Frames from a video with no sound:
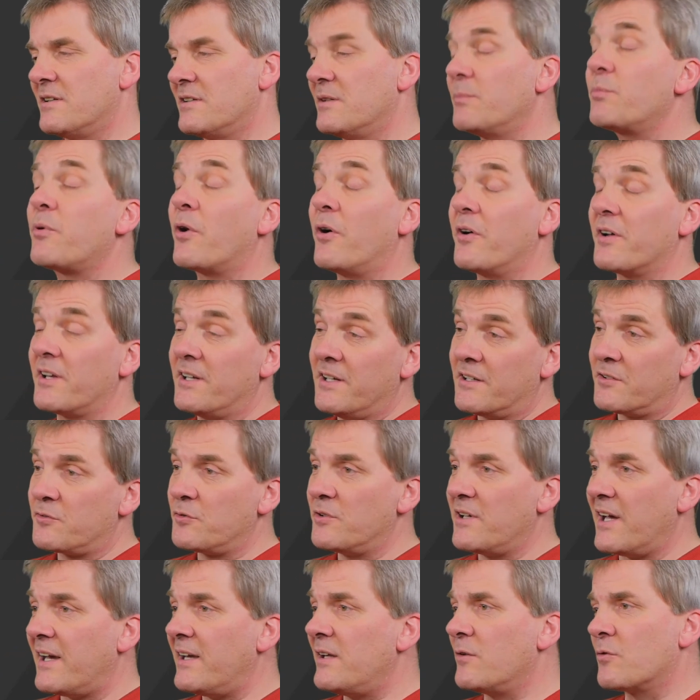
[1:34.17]
deploying here
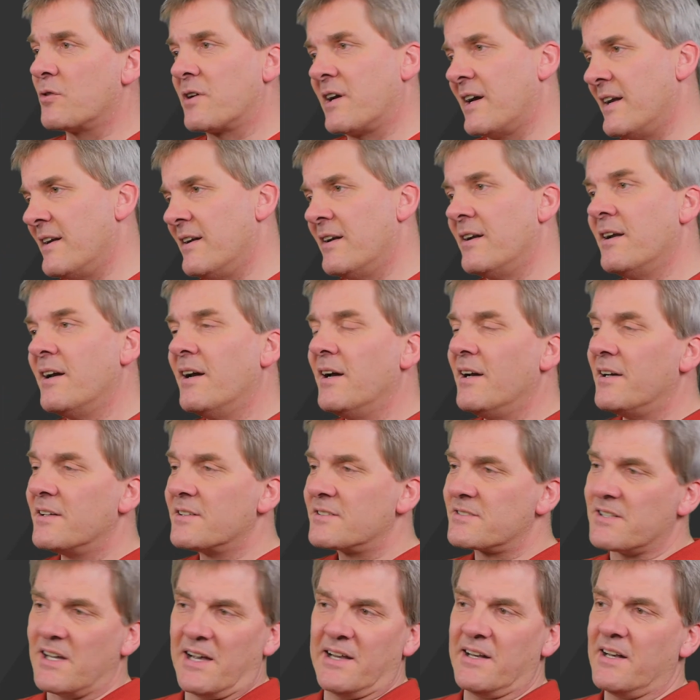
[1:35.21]
today. You can
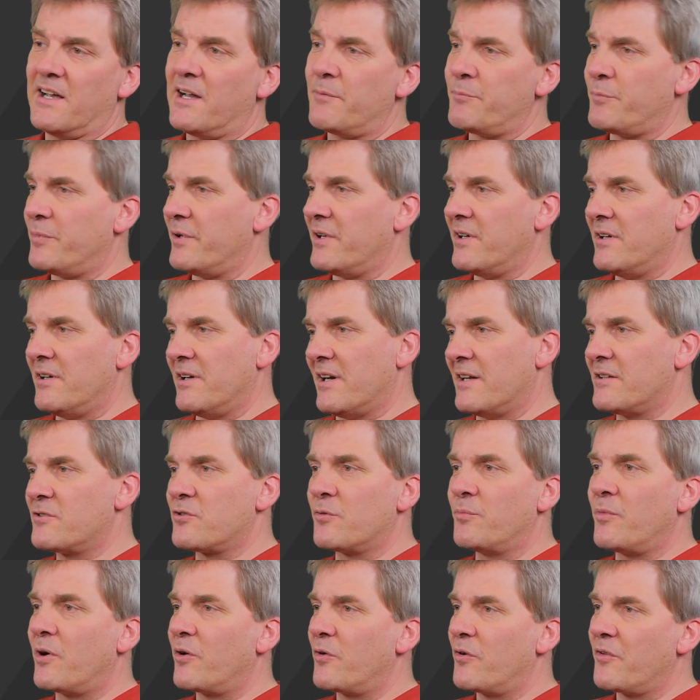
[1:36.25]
sign up and
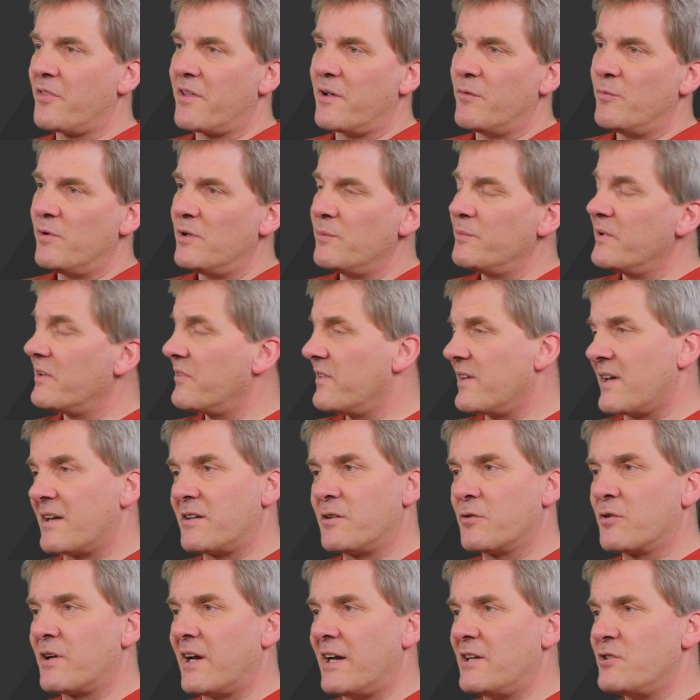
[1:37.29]
tomorrow there will be the
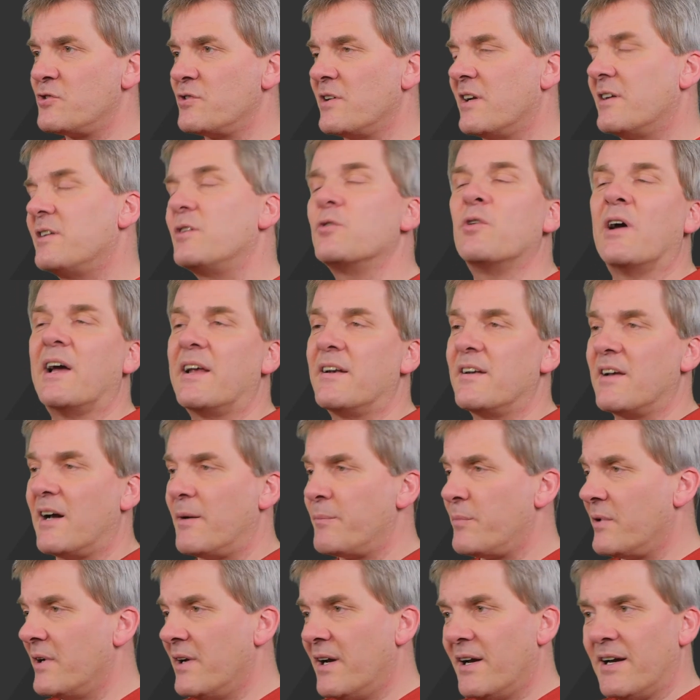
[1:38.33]
education and you end
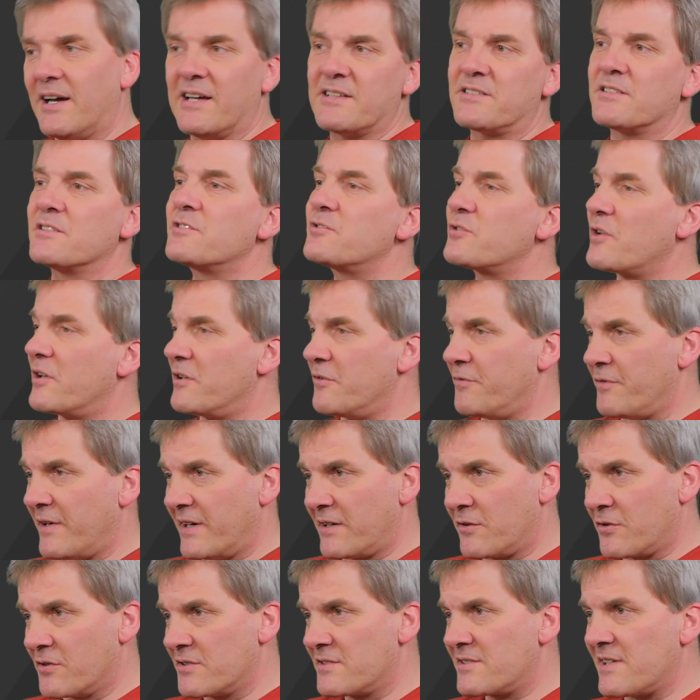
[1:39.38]
up as a
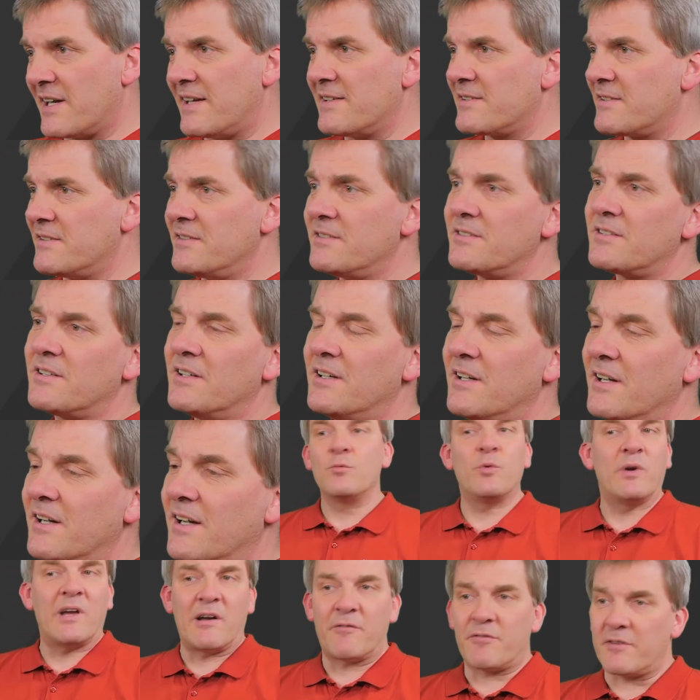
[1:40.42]
certified consultant.
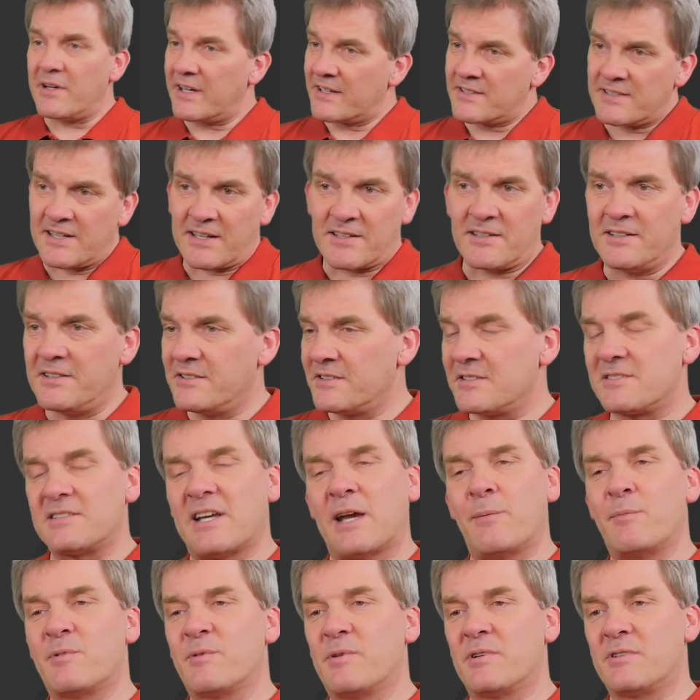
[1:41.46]
We have exactly the
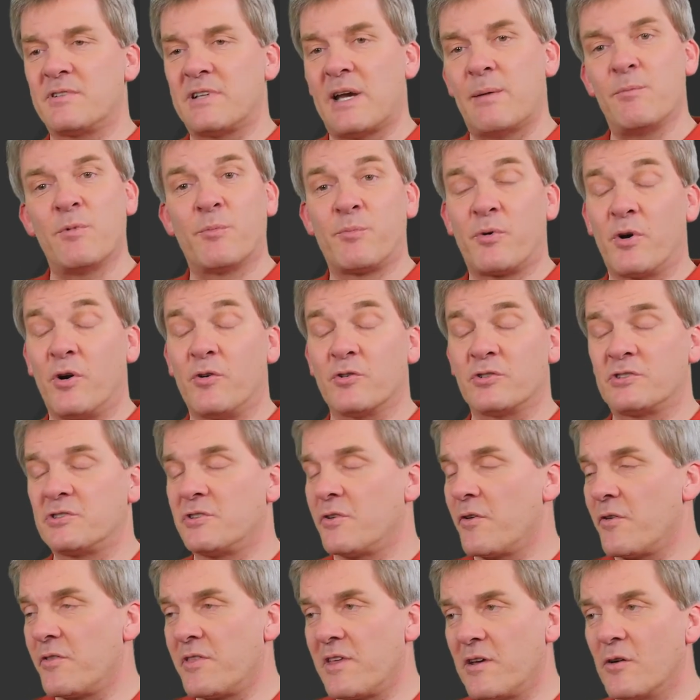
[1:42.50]
same approach,
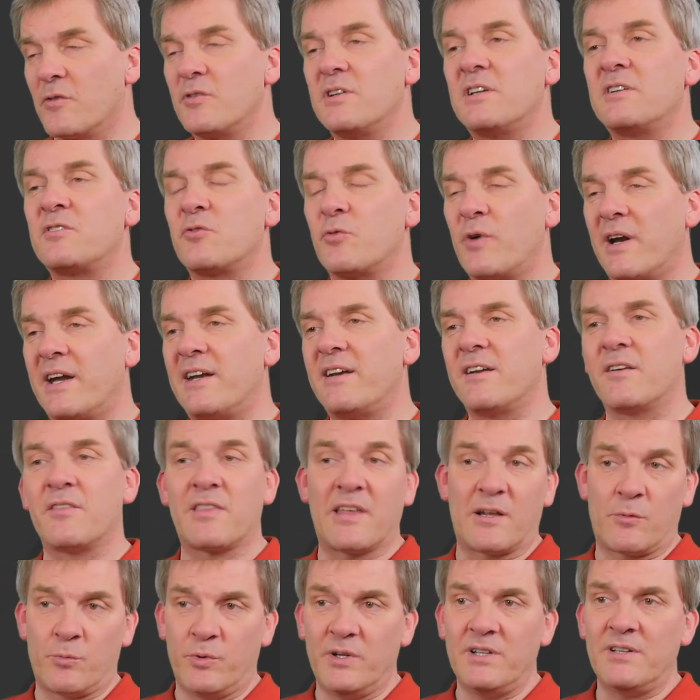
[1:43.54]
so the only training
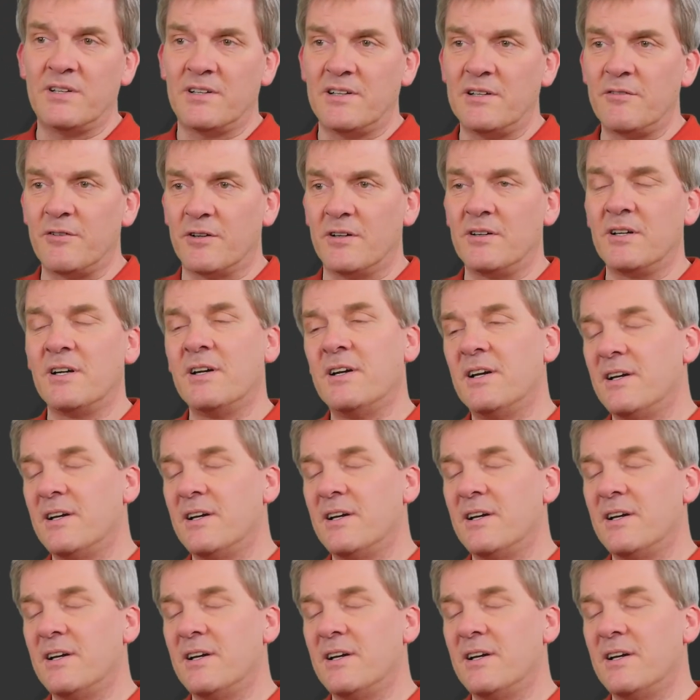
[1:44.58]
that we deliver